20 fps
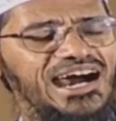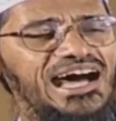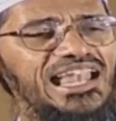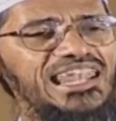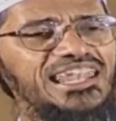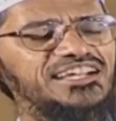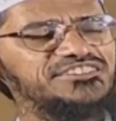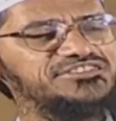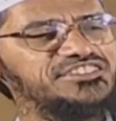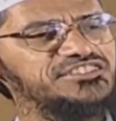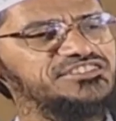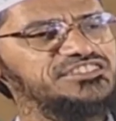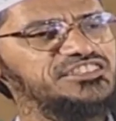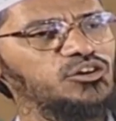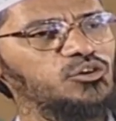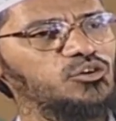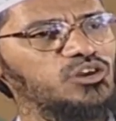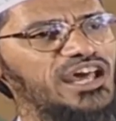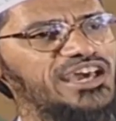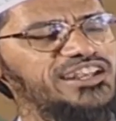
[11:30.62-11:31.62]
Allah says in
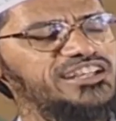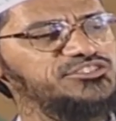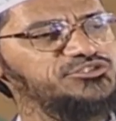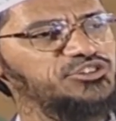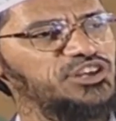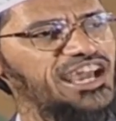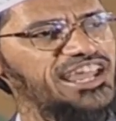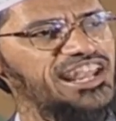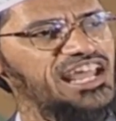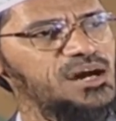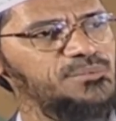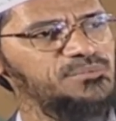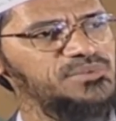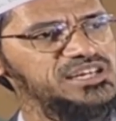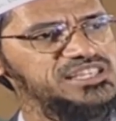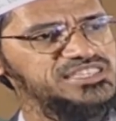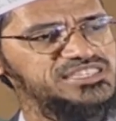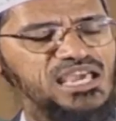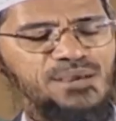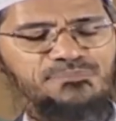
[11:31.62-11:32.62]
the Quran in Surah Anam,
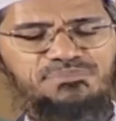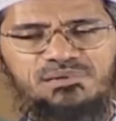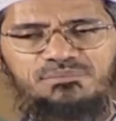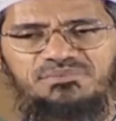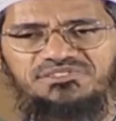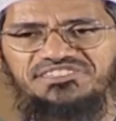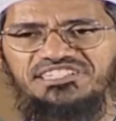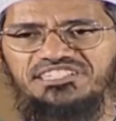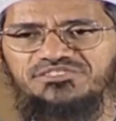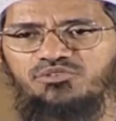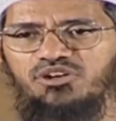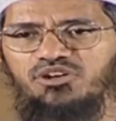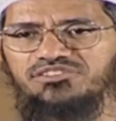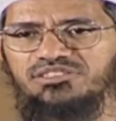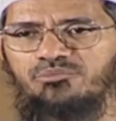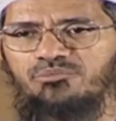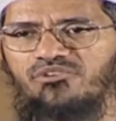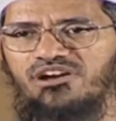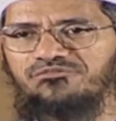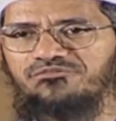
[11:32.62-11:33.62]
chapter number 6, verse
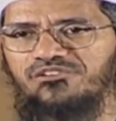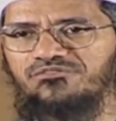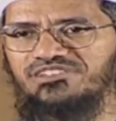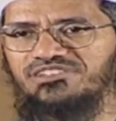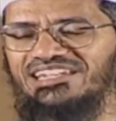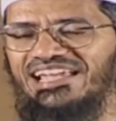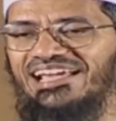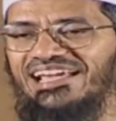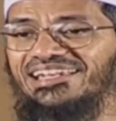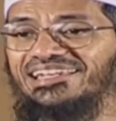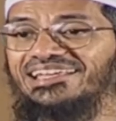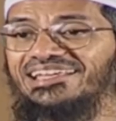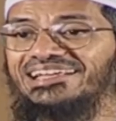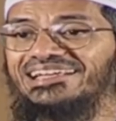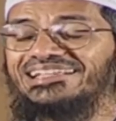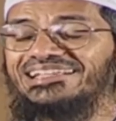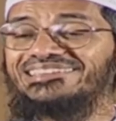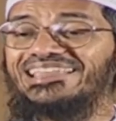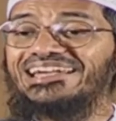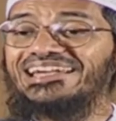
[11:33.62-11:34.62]
number 159,
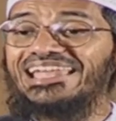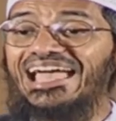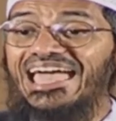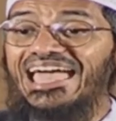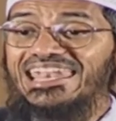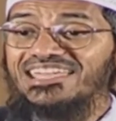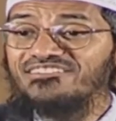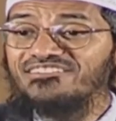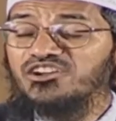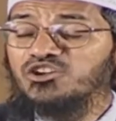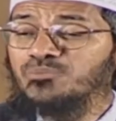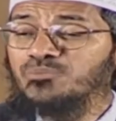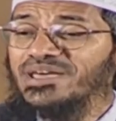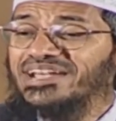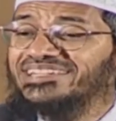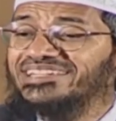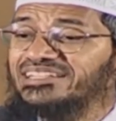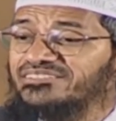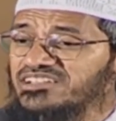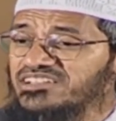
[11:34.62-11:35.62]
that anyone who
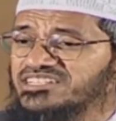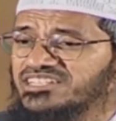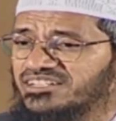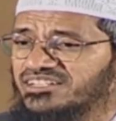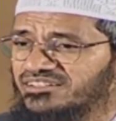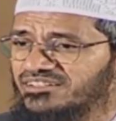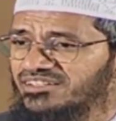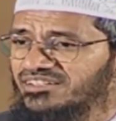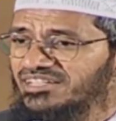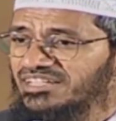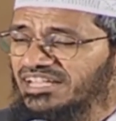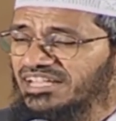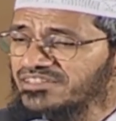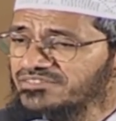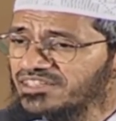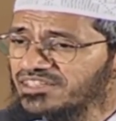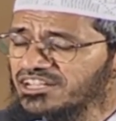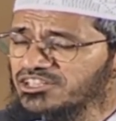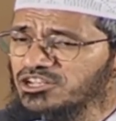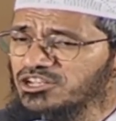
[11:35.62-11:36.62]
makes division in
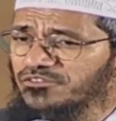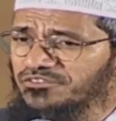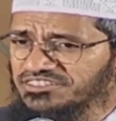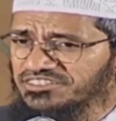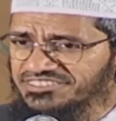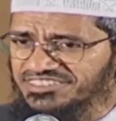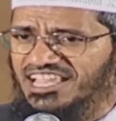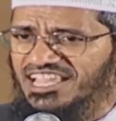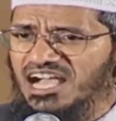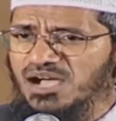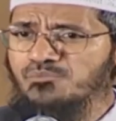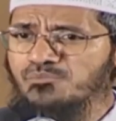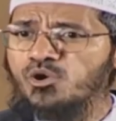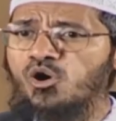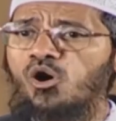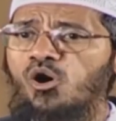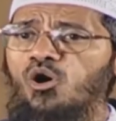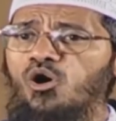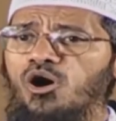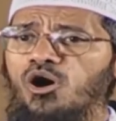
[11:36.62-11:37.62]
the religion of Islam,
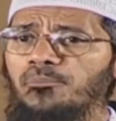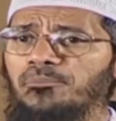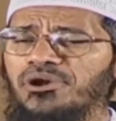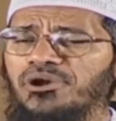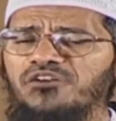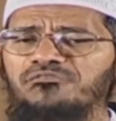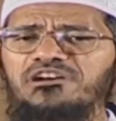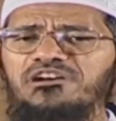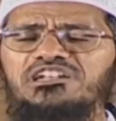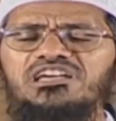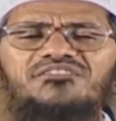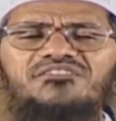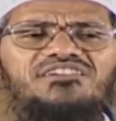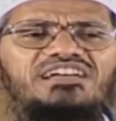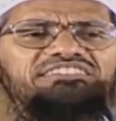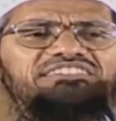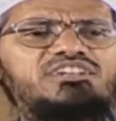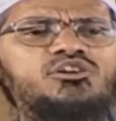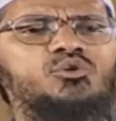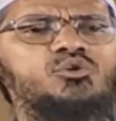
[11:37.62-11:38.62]
O Prophet, you have
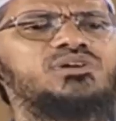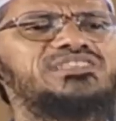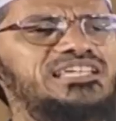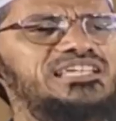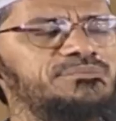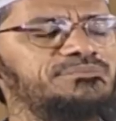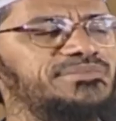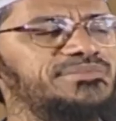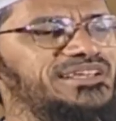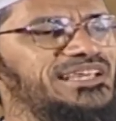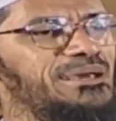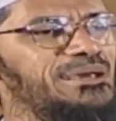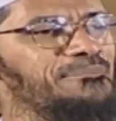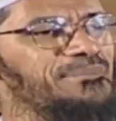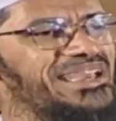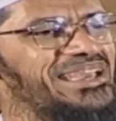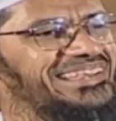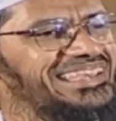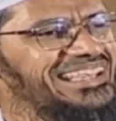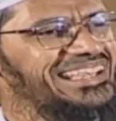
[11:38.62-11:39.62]
nothing to do with him.
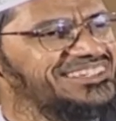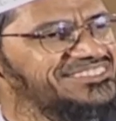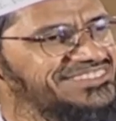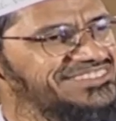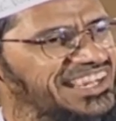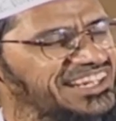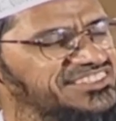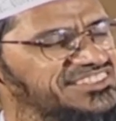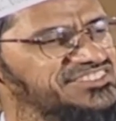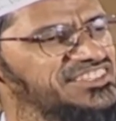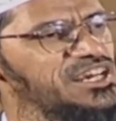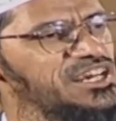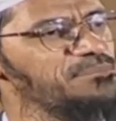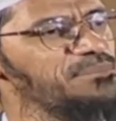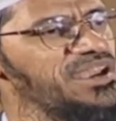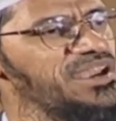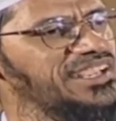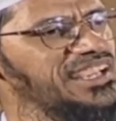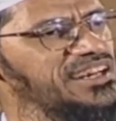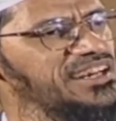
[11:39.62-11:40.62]
Making sects,
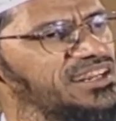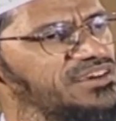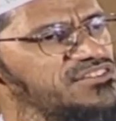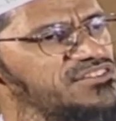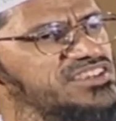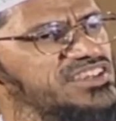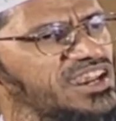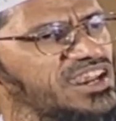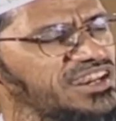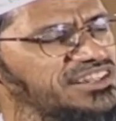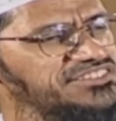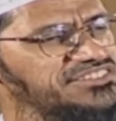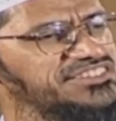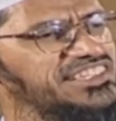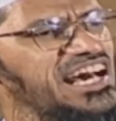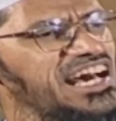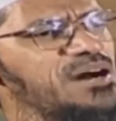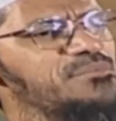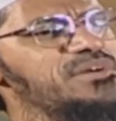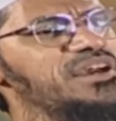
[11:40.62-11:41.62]
making division in
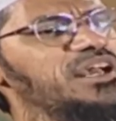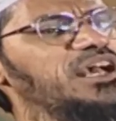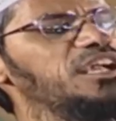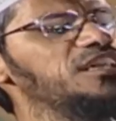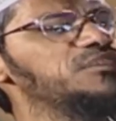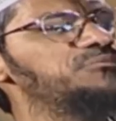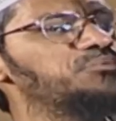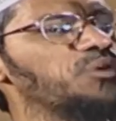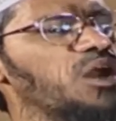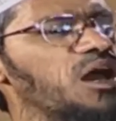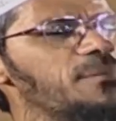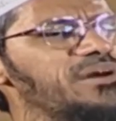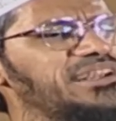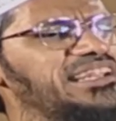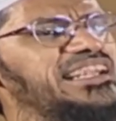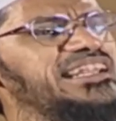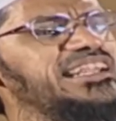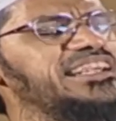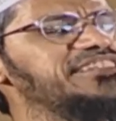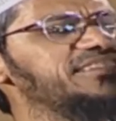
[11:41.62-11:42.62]
Islam is
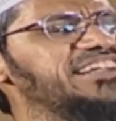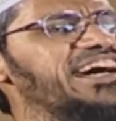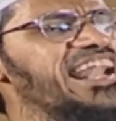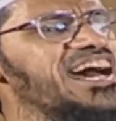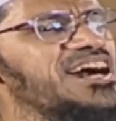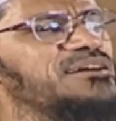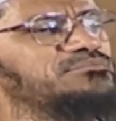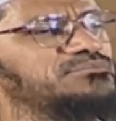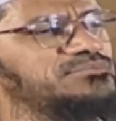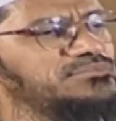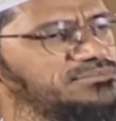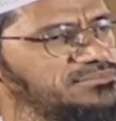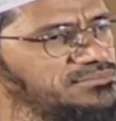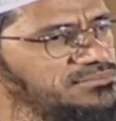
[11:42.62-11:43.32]
prohibited. It is haram.